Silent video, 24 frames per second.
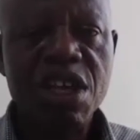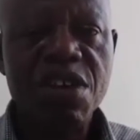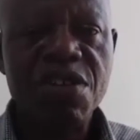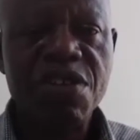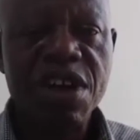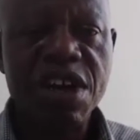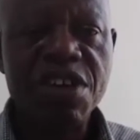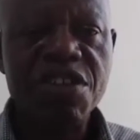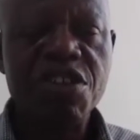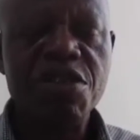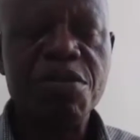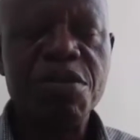If
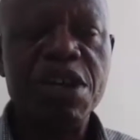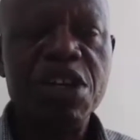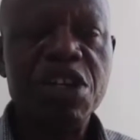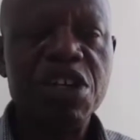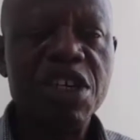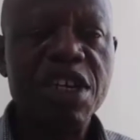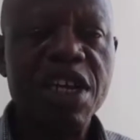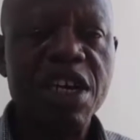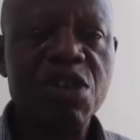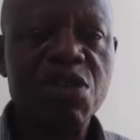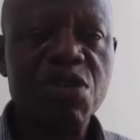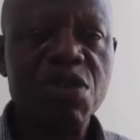you have a
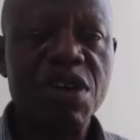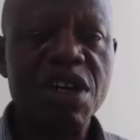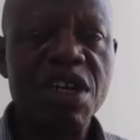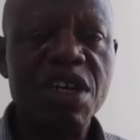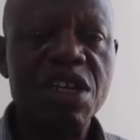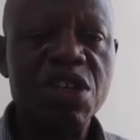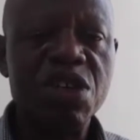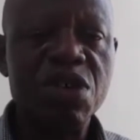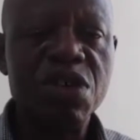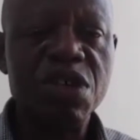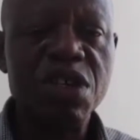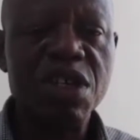machine that you're
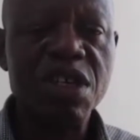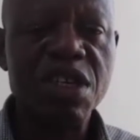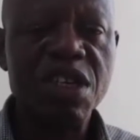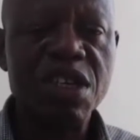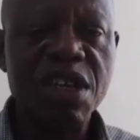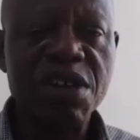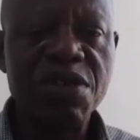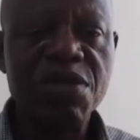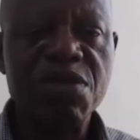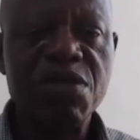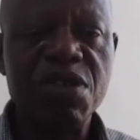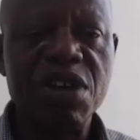already using,
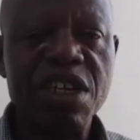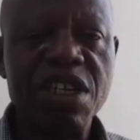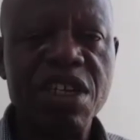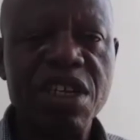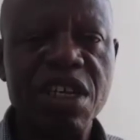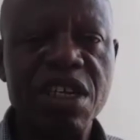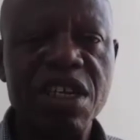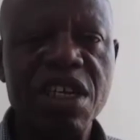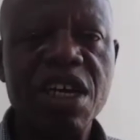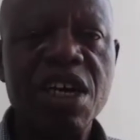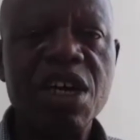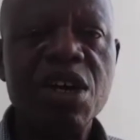say for
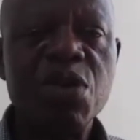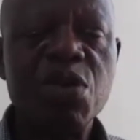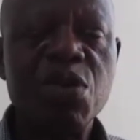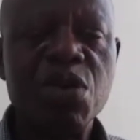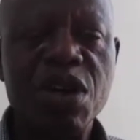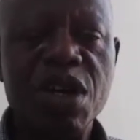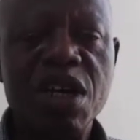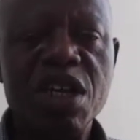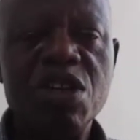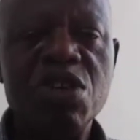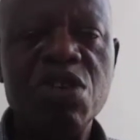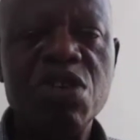instance,
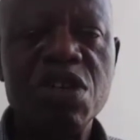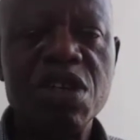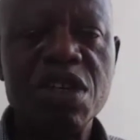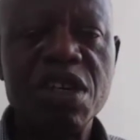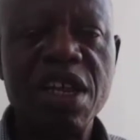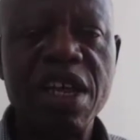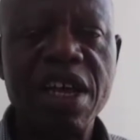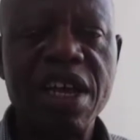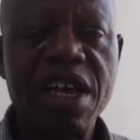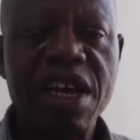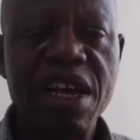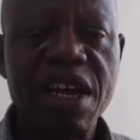we're already
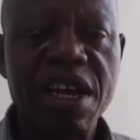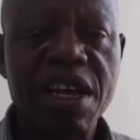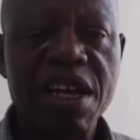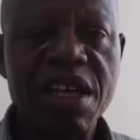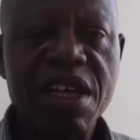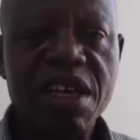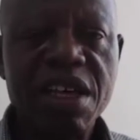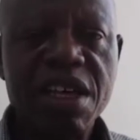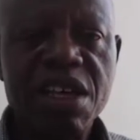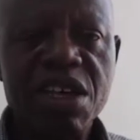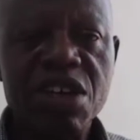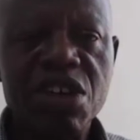using a car,
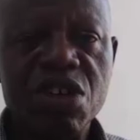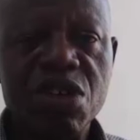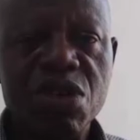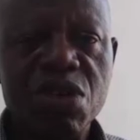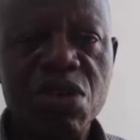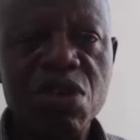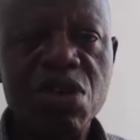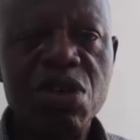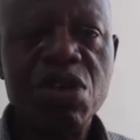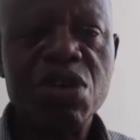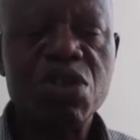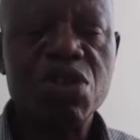to
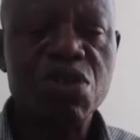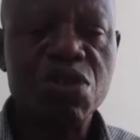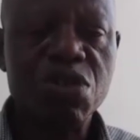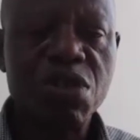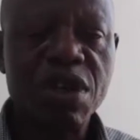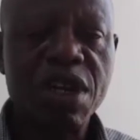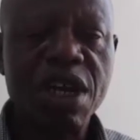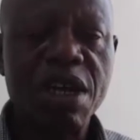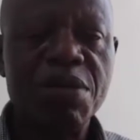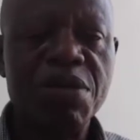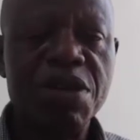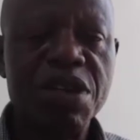
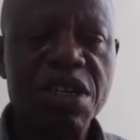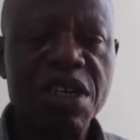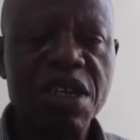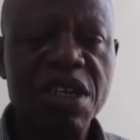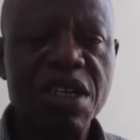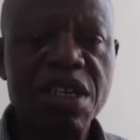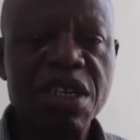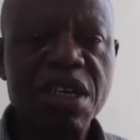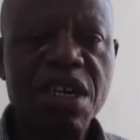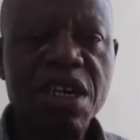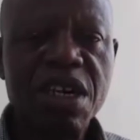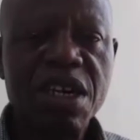run our
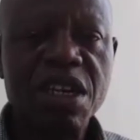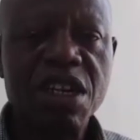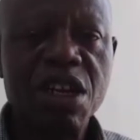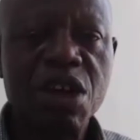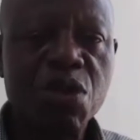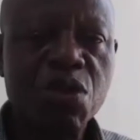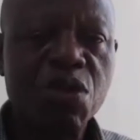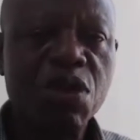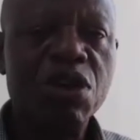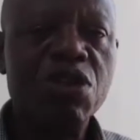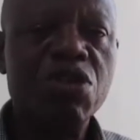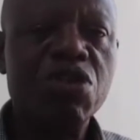business.
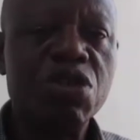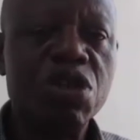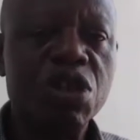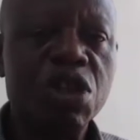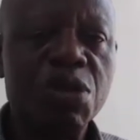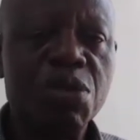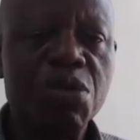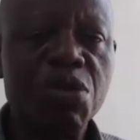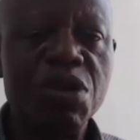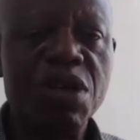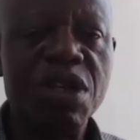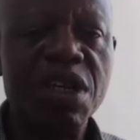Now we want to
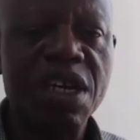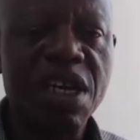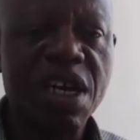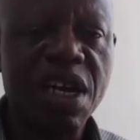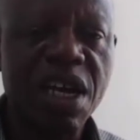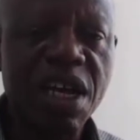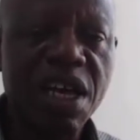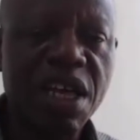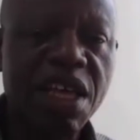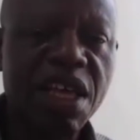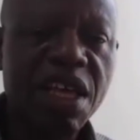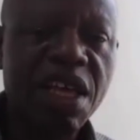dispose the
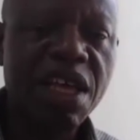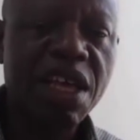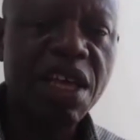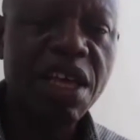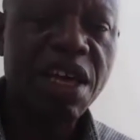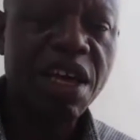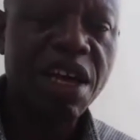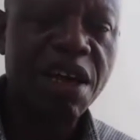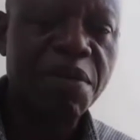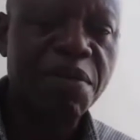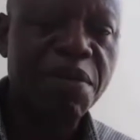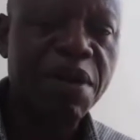car
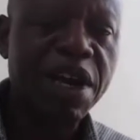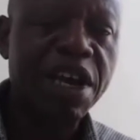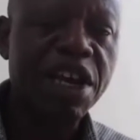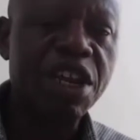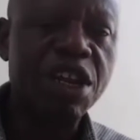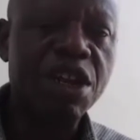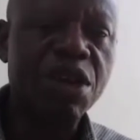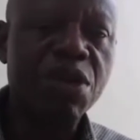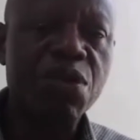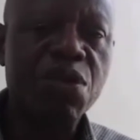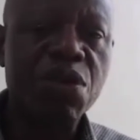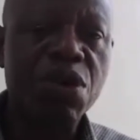and buy a
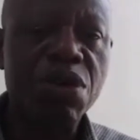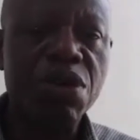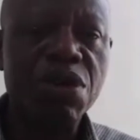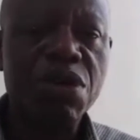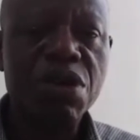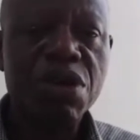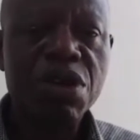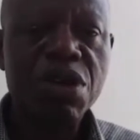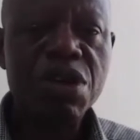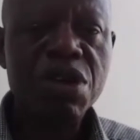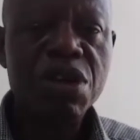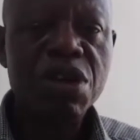new one.
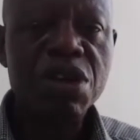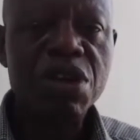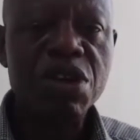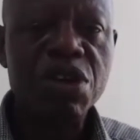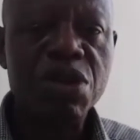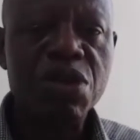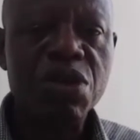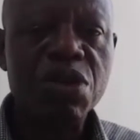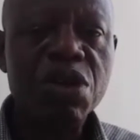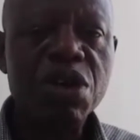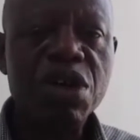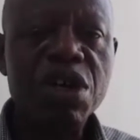
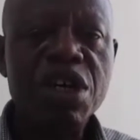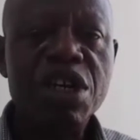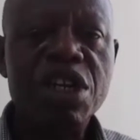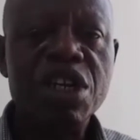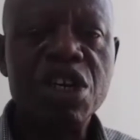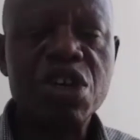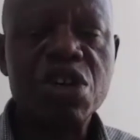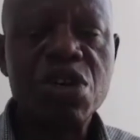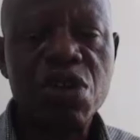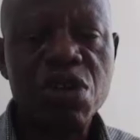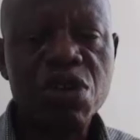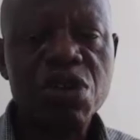
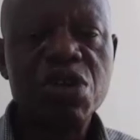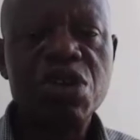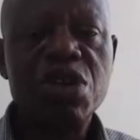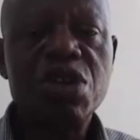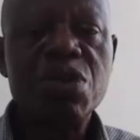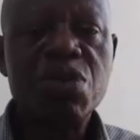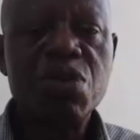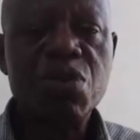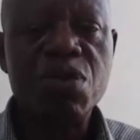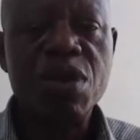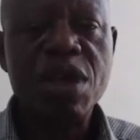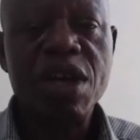The
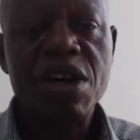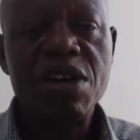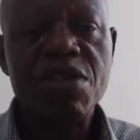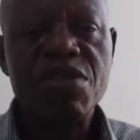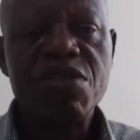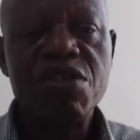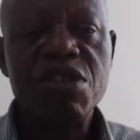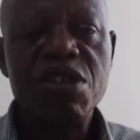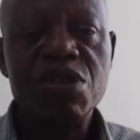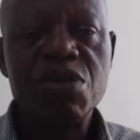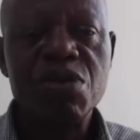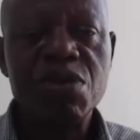cost,
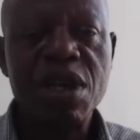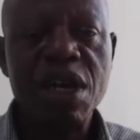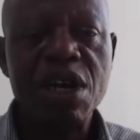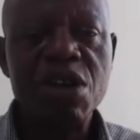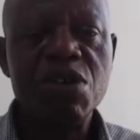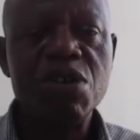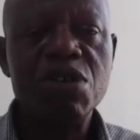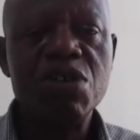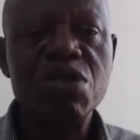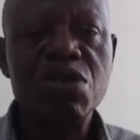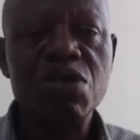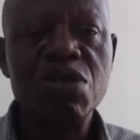of course, we are
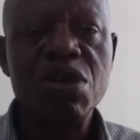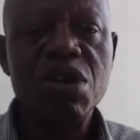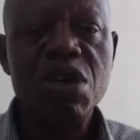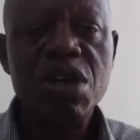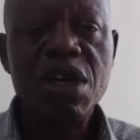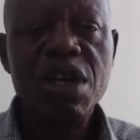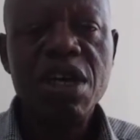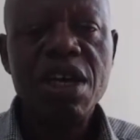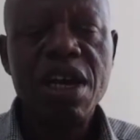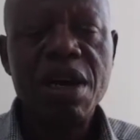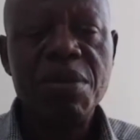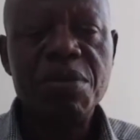going to,
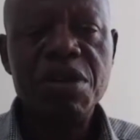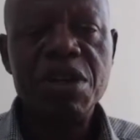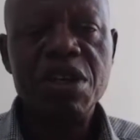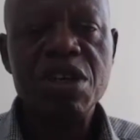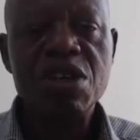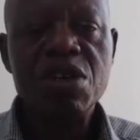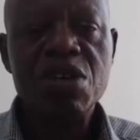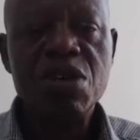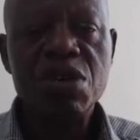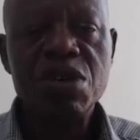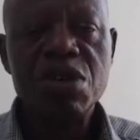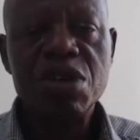
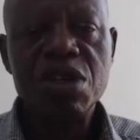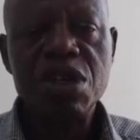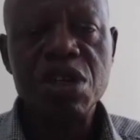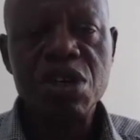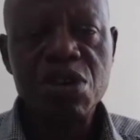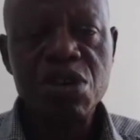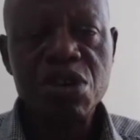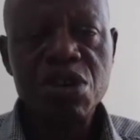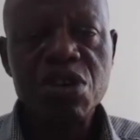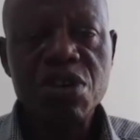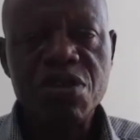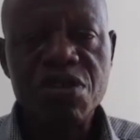the cost
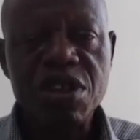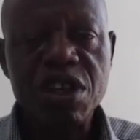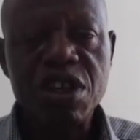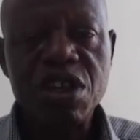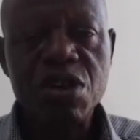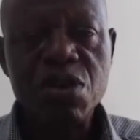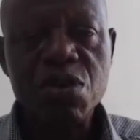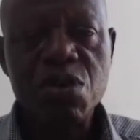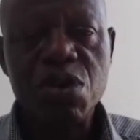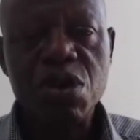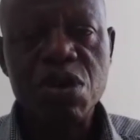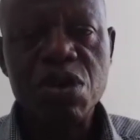of the
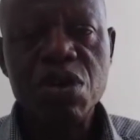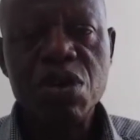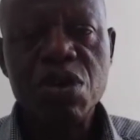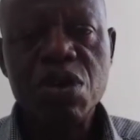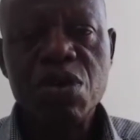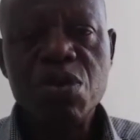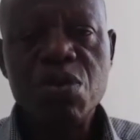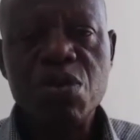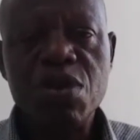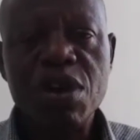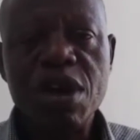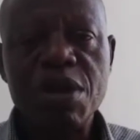new one
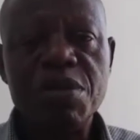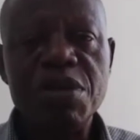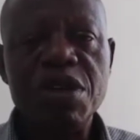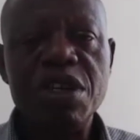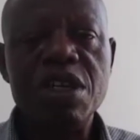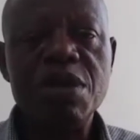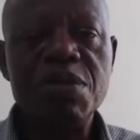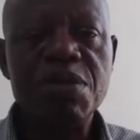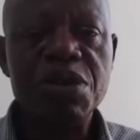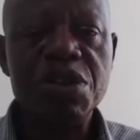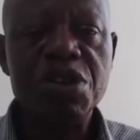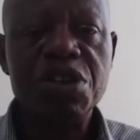will be
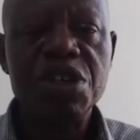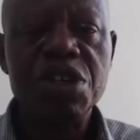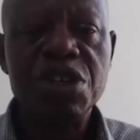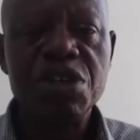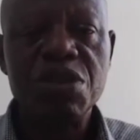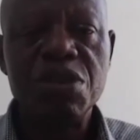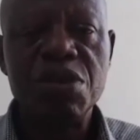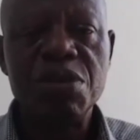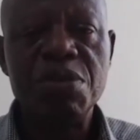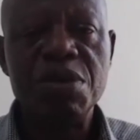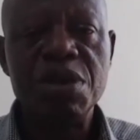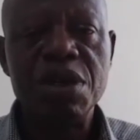
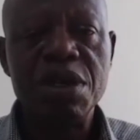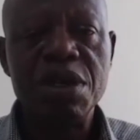depreciated or will